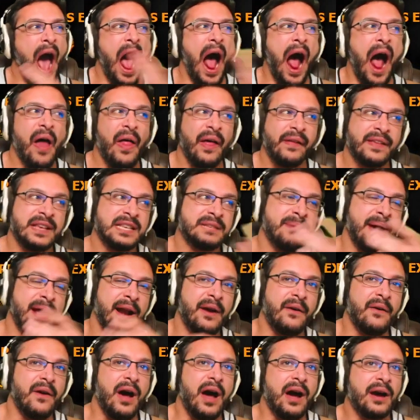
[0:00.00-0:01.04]
I like this mana
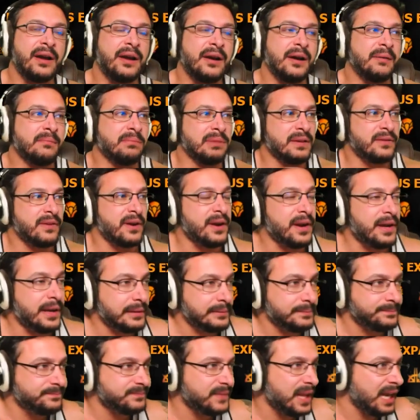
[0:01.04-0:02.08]
rock, believe it or not.
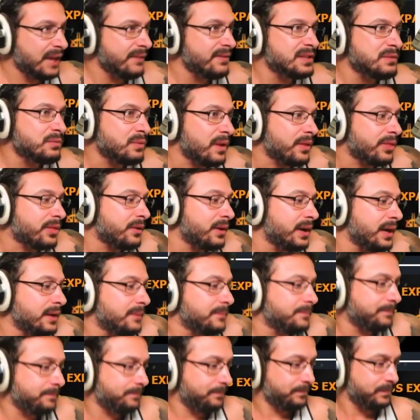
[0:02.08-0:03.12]
I give this one a 3.
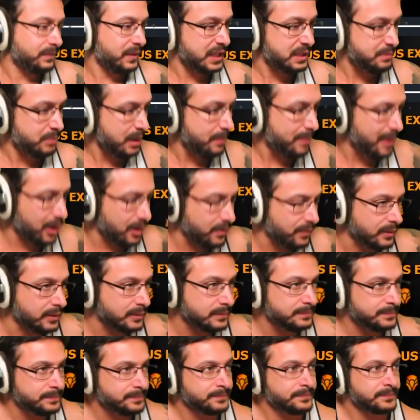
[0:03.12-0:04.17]
It's pretty powerful.
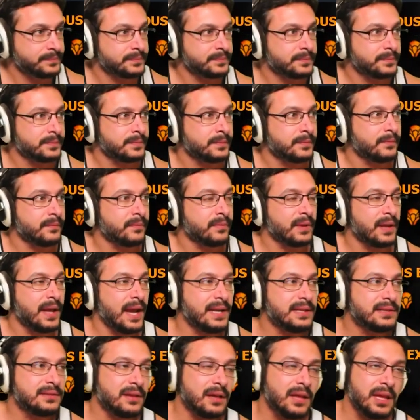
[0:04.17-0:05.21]

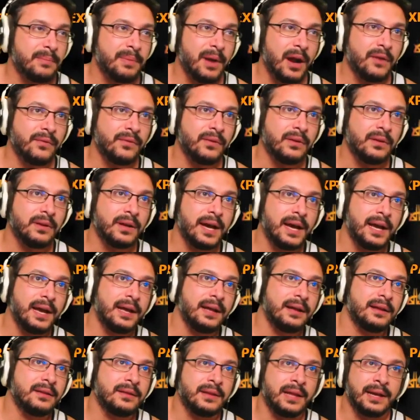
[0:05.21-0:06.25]
It's subtly powerful.
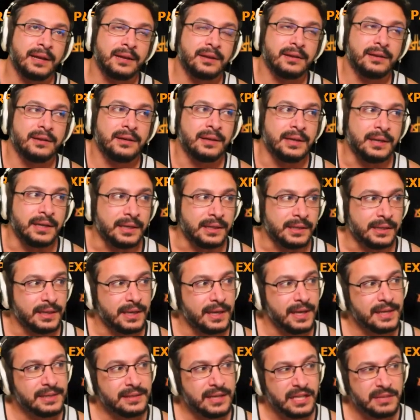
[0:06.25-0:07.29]
Like
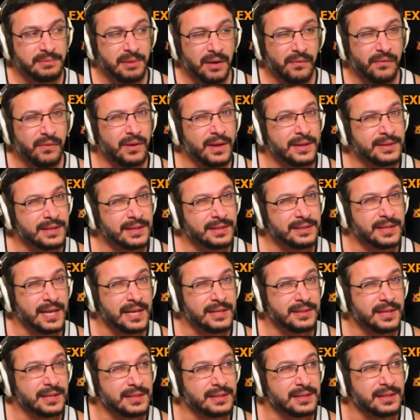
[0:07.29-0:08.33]
it's not as powerful as
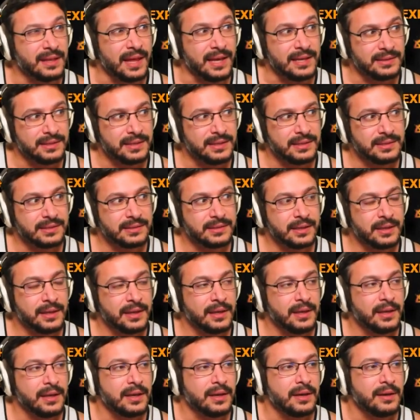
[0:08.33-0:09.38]
the Celestis,
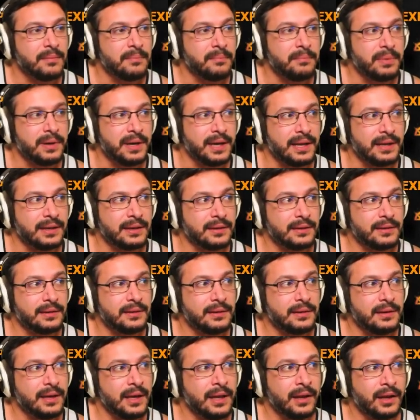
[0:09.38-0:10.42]
but
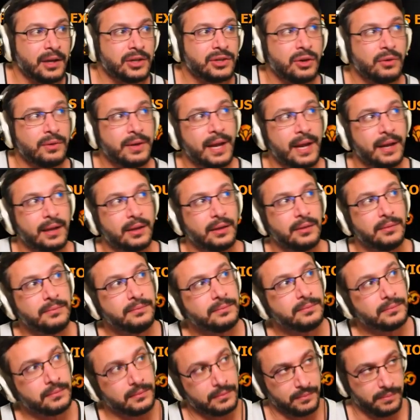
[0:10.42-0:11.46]
in a control deck,
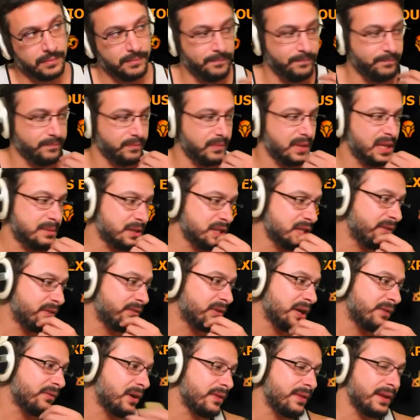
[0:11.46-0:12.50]
especially if
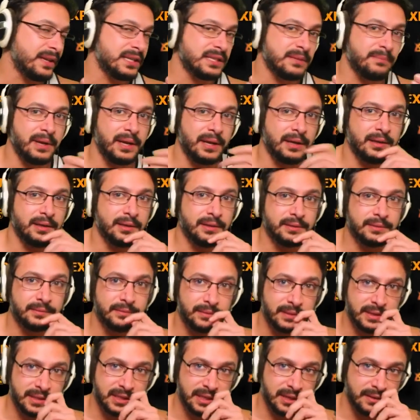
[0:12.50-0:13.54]
graveyard things are big,
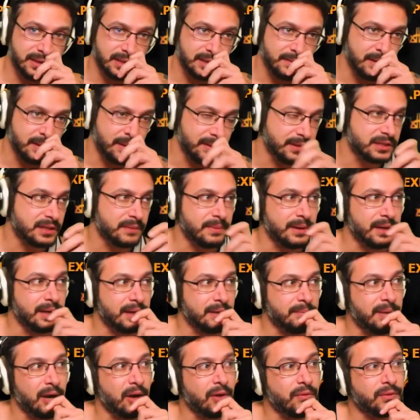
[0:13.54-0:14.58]
this could be
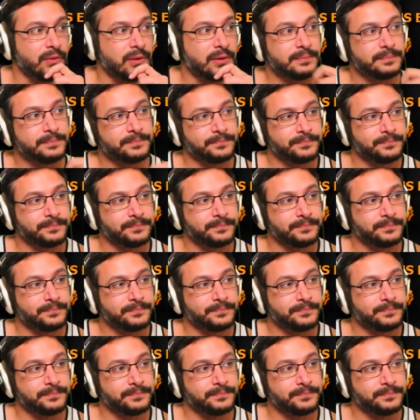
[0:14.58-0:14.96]
powerful.